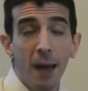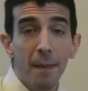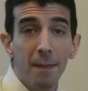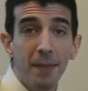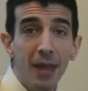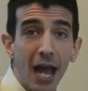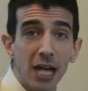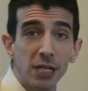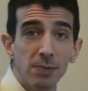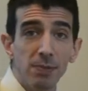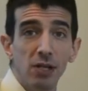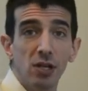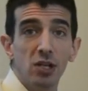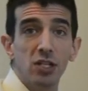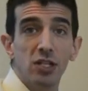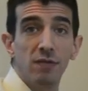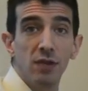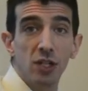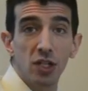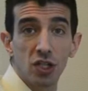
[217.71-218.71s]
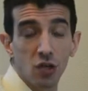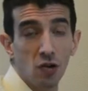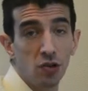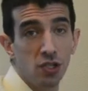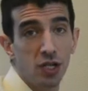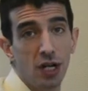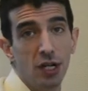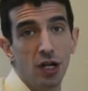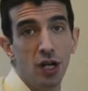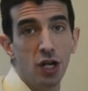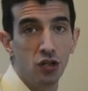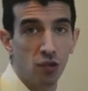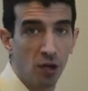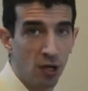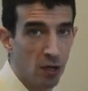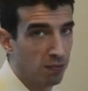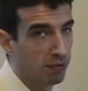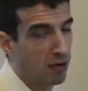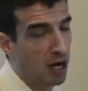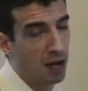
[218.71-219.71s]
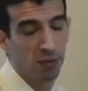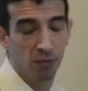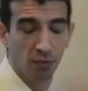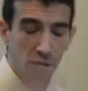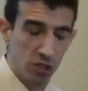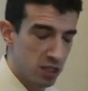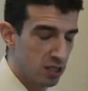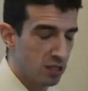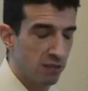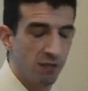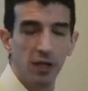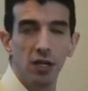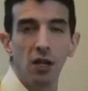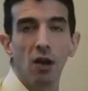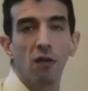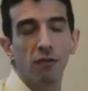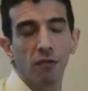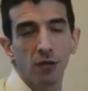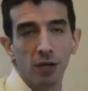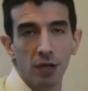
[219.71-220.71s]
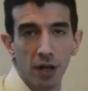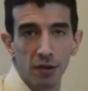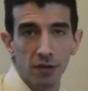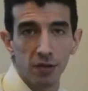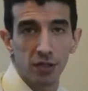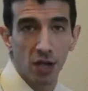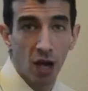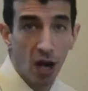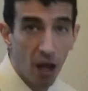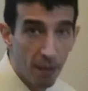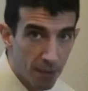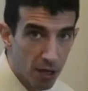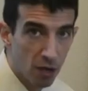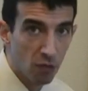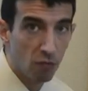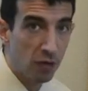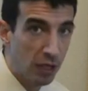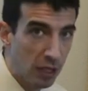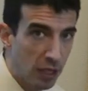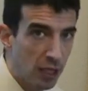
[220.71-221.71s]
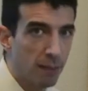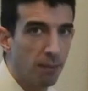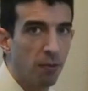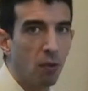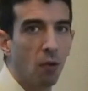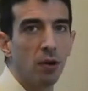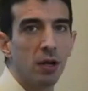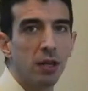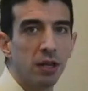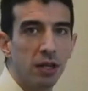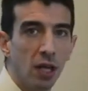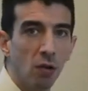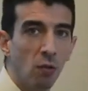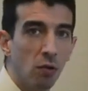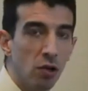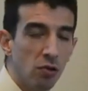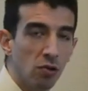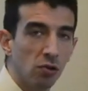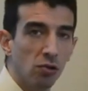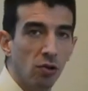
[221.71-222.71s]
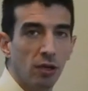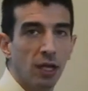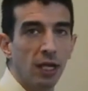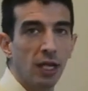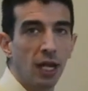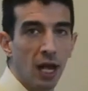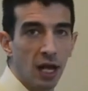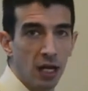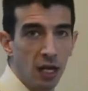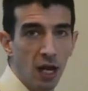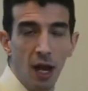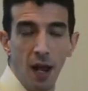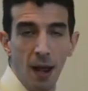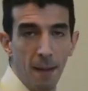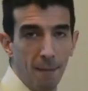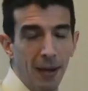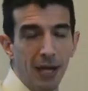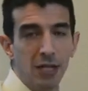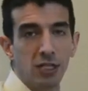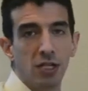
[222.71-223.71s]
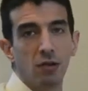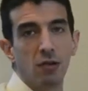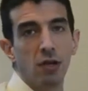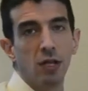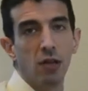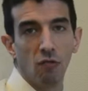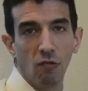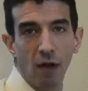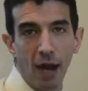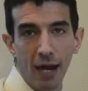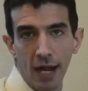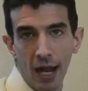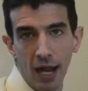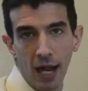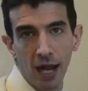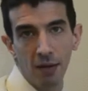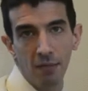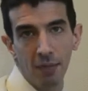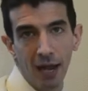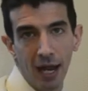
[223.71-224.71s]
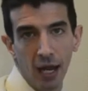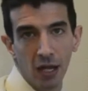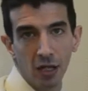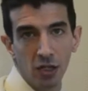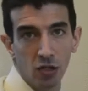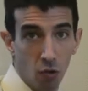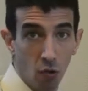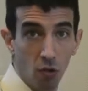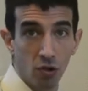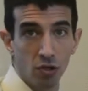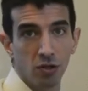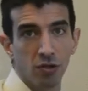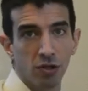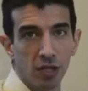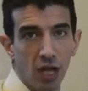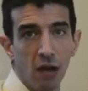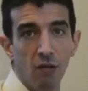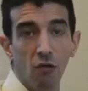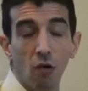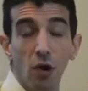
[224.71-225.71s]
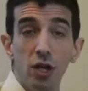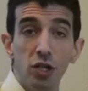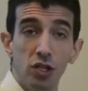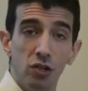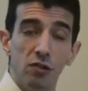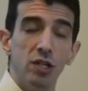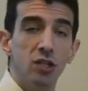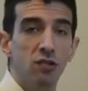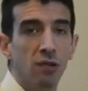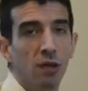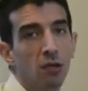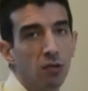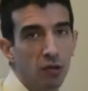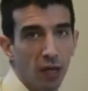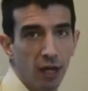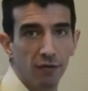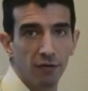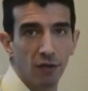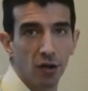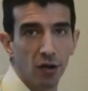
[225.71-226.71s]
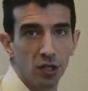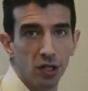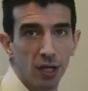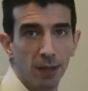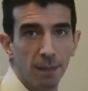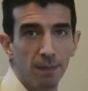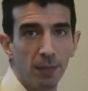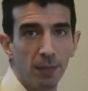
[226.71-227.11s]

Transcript: That's because of an associated adrenal problem, which is a video for another time, but a really important thing when you're looking at basically the right-hand man towards your thyroid is your adrenal gland function.